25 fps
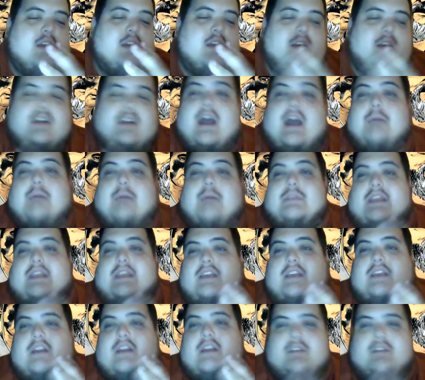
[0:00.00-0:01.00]
comedy,
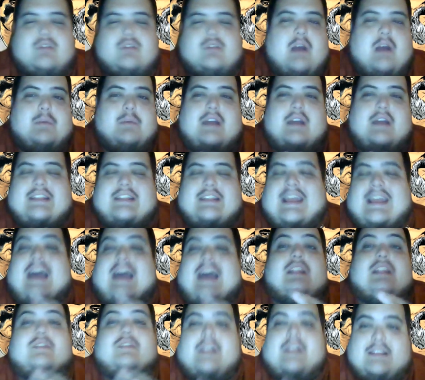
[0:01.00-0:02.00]
drama, and they
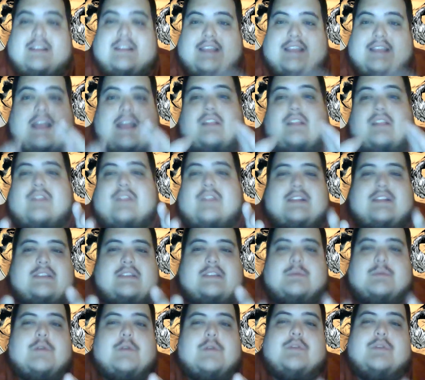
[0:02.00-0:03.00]
elevated this
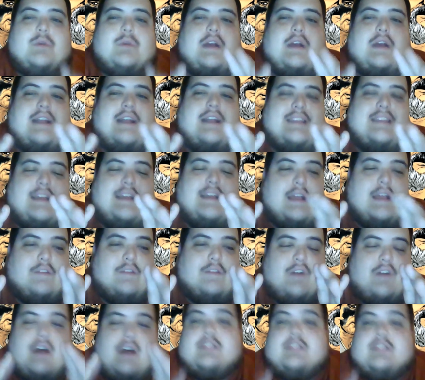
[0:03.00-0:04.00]
movie to where I think if
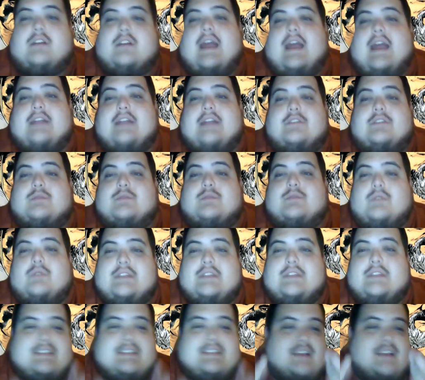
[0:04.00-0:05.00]
other actors were in
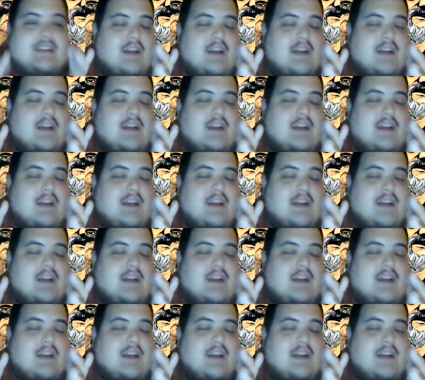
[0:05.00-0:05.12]
this,